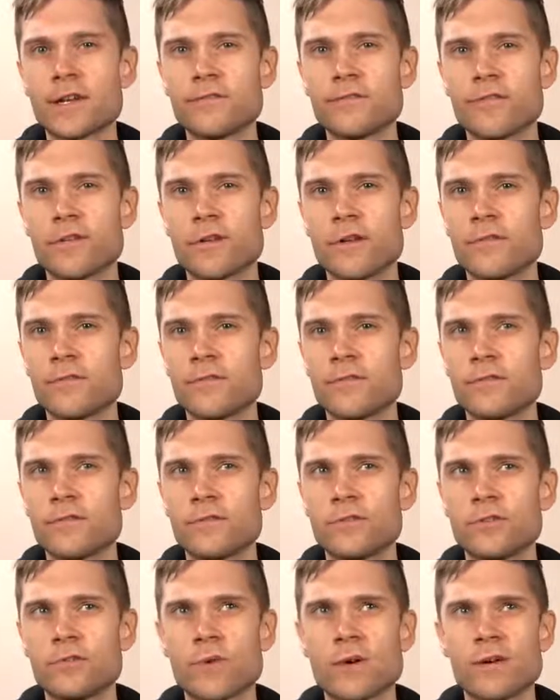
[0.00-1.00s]
for
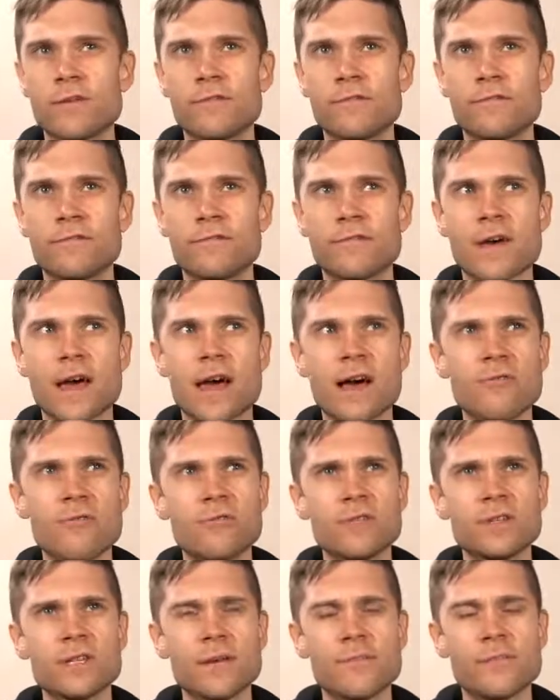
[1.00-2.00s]
another 12
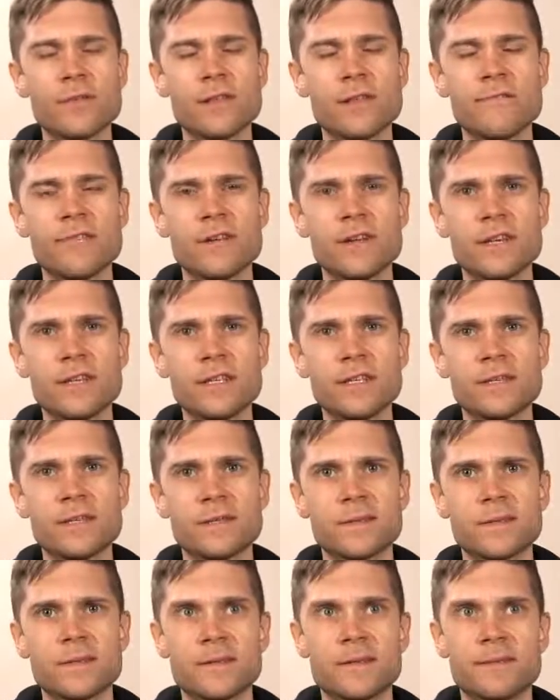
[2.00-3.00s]
hours, I believe it
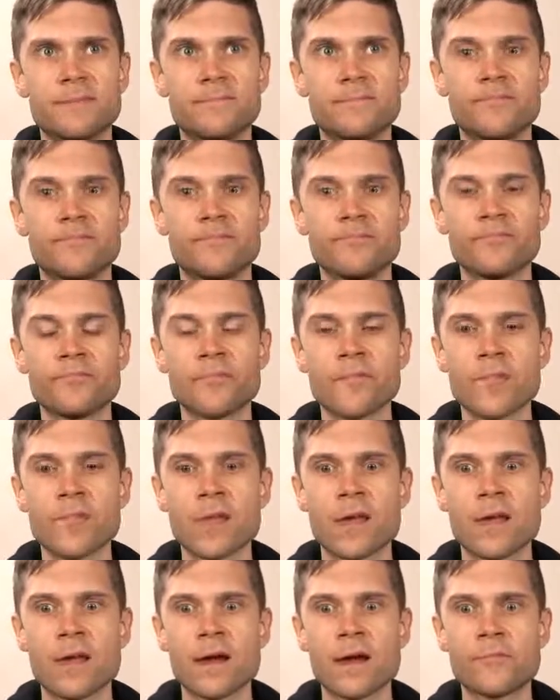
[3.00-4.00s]
is. I'm
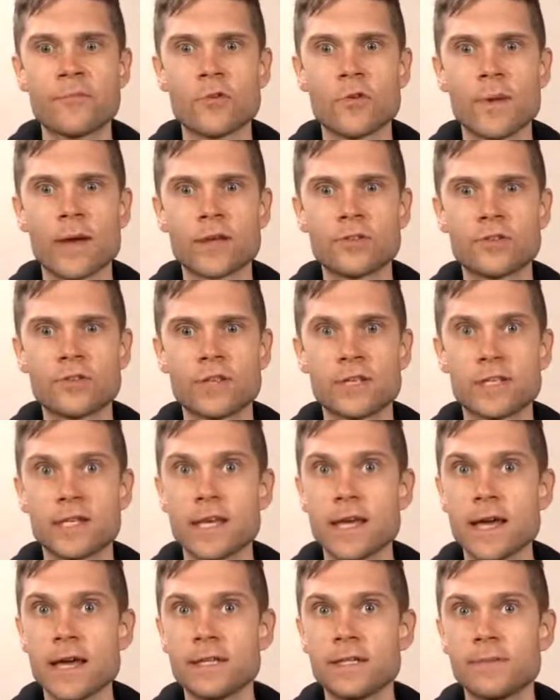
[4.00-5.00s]
no master at this
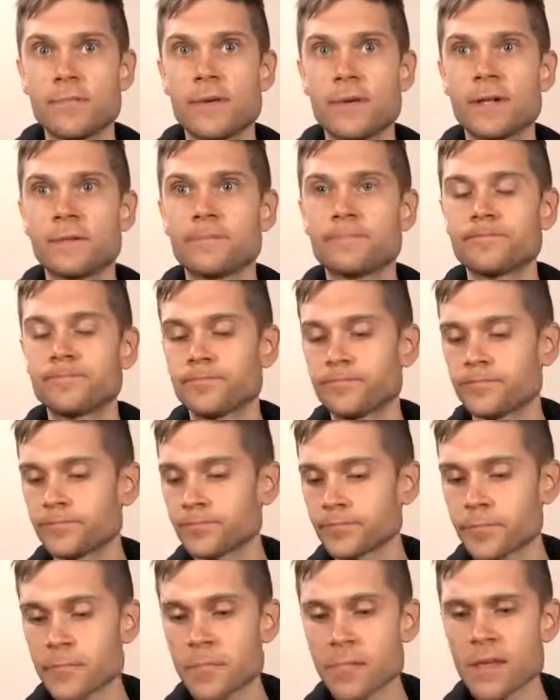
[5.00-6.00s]
yet, but
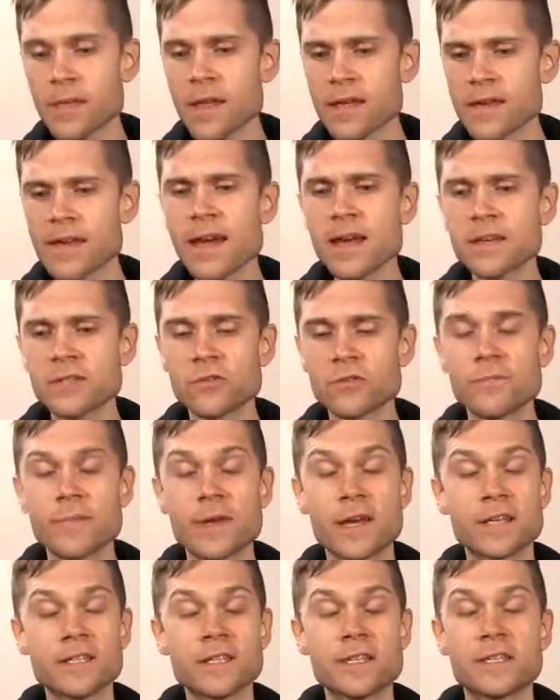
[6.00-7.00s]
yeah, so
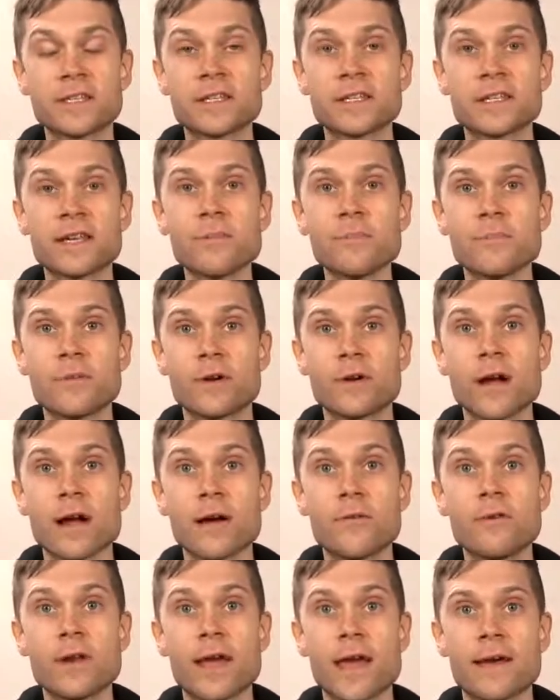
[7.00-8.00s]
because it's December, I
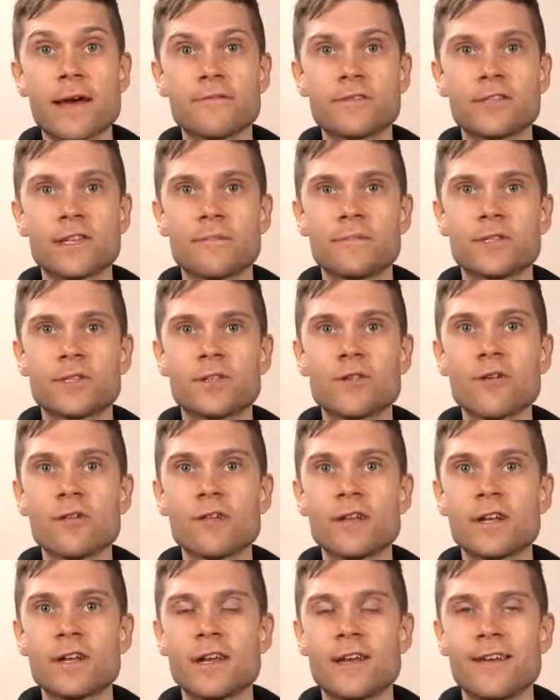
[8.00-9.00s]
want to have some
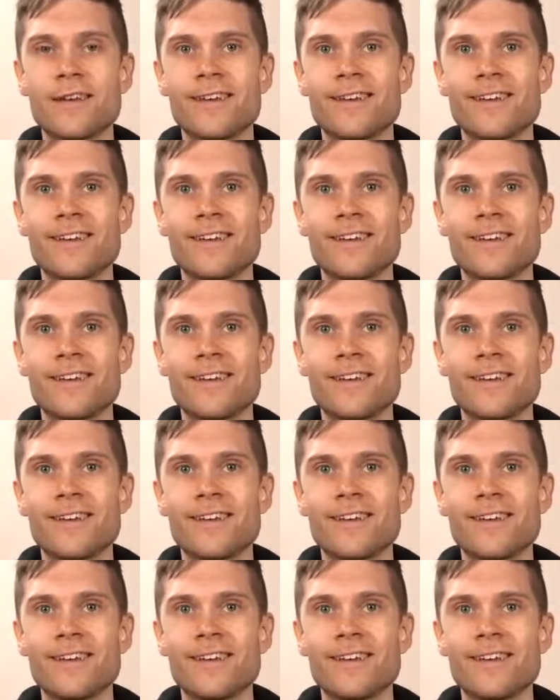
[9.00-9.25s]
solid